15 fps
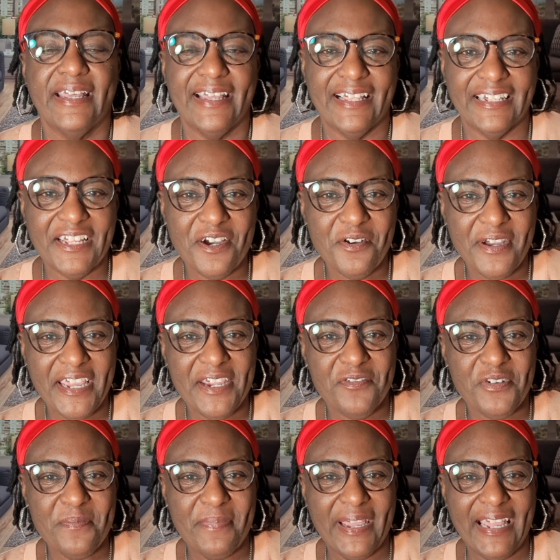Hello
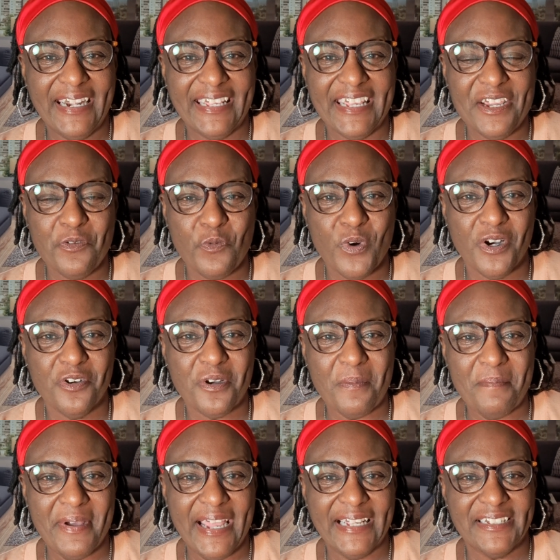everybody and
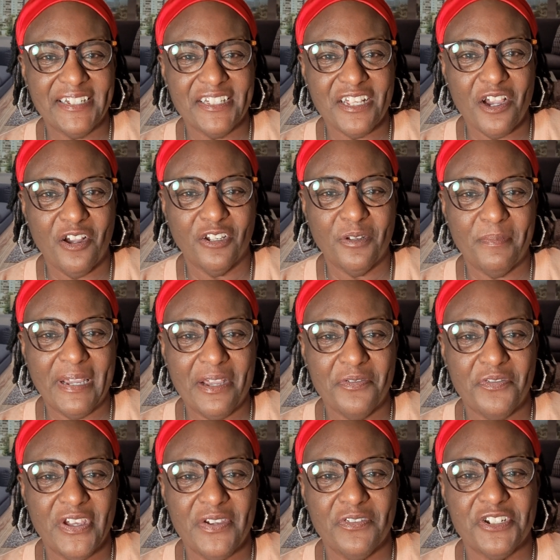welcome back to the All About
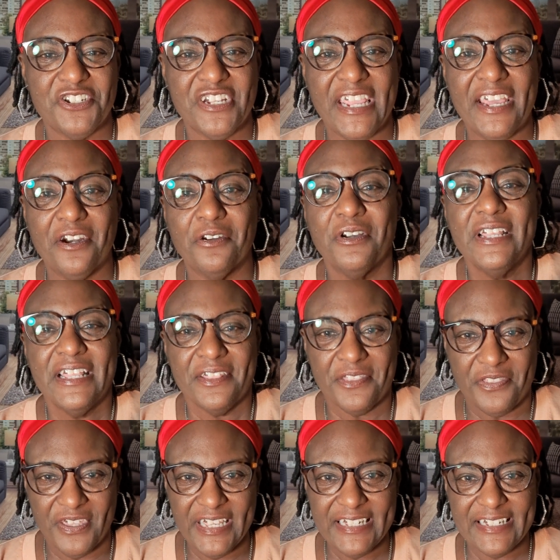Favor channel.
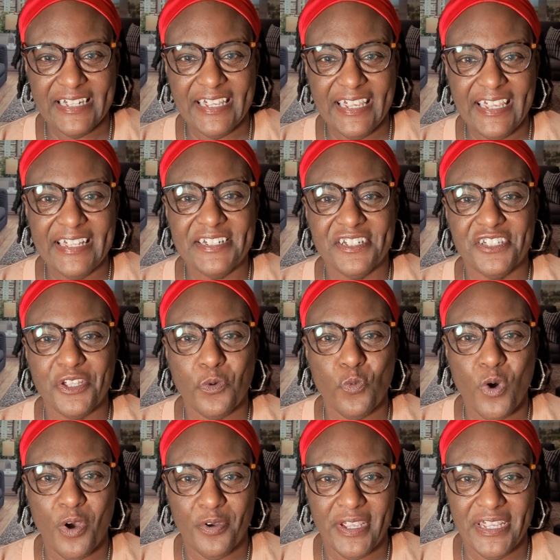This is the
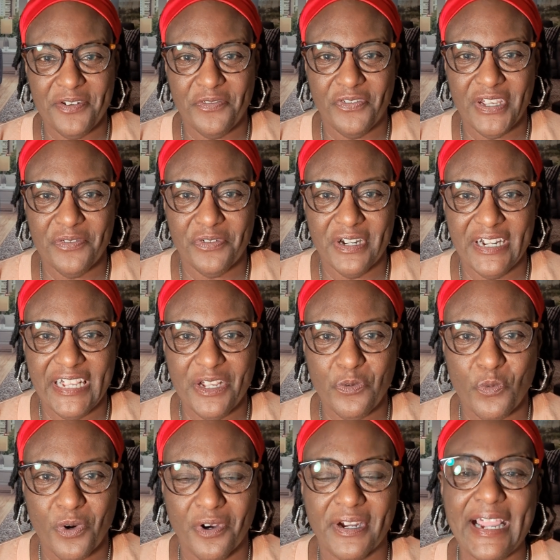Walk in Favor
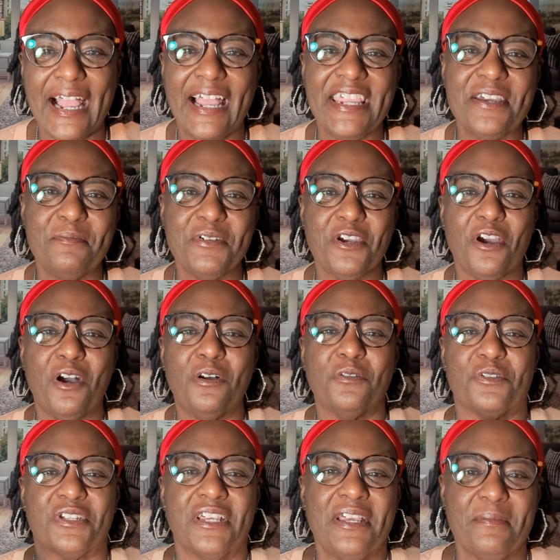Network. I am your
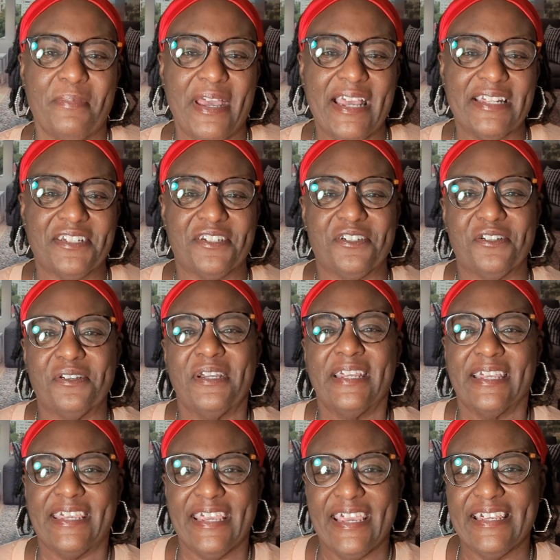host, Pastor
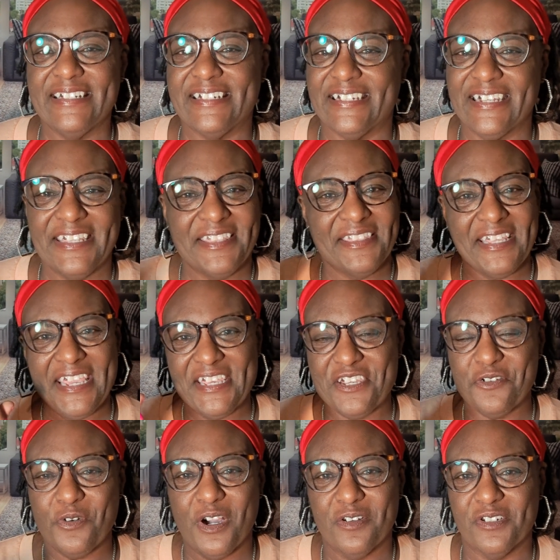KZ. Thank
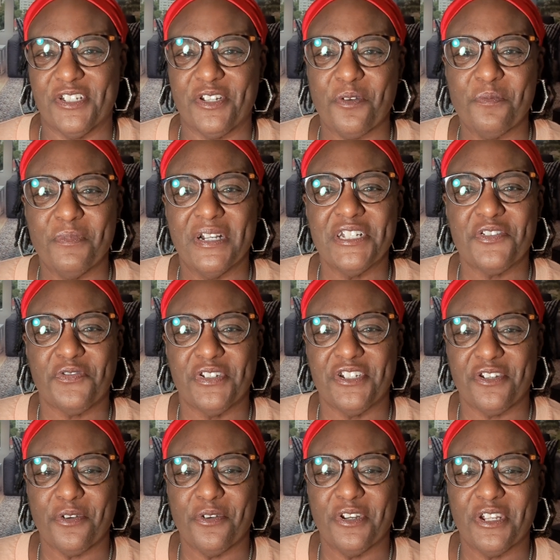you all so much for
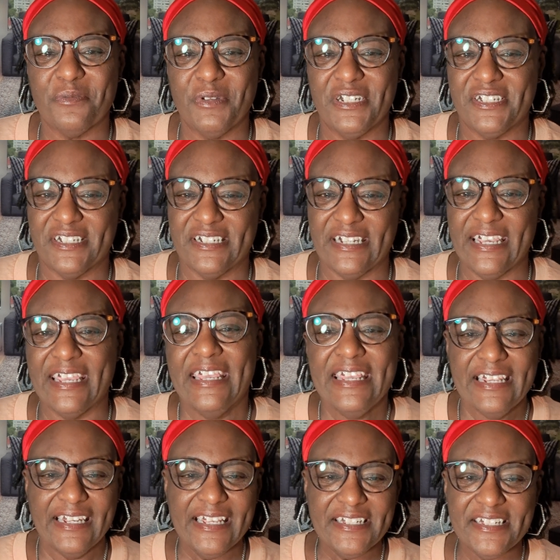joining me today.
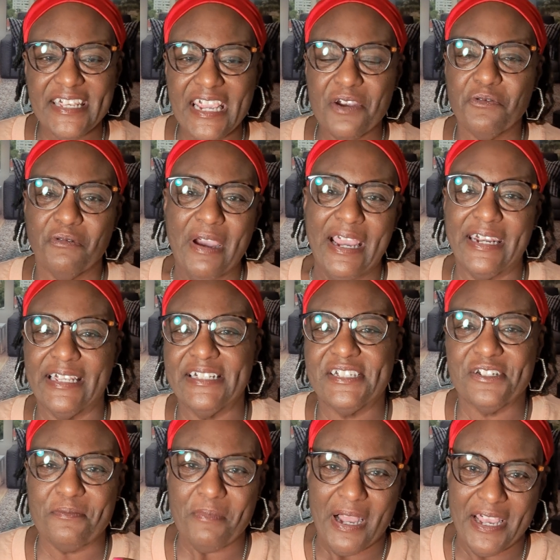Let's get right
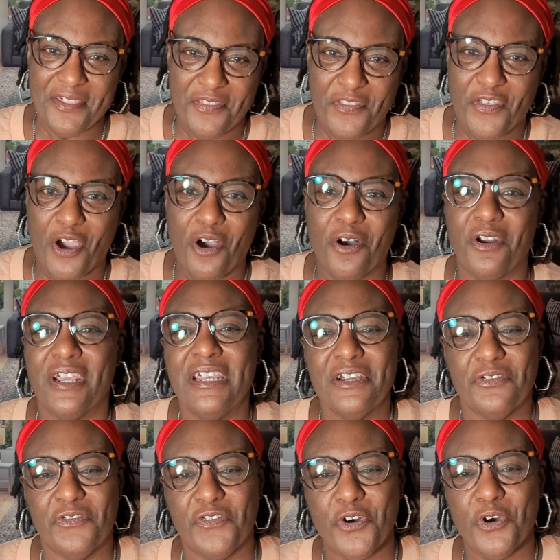into my thought
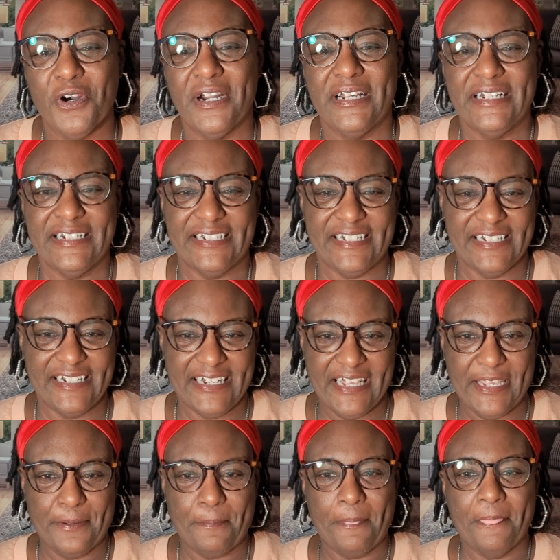for
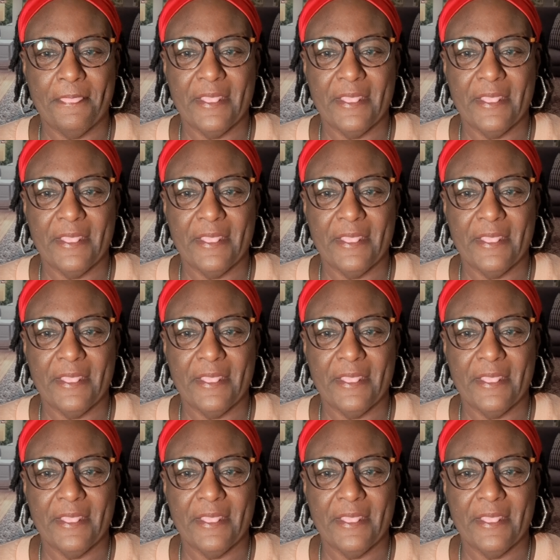today.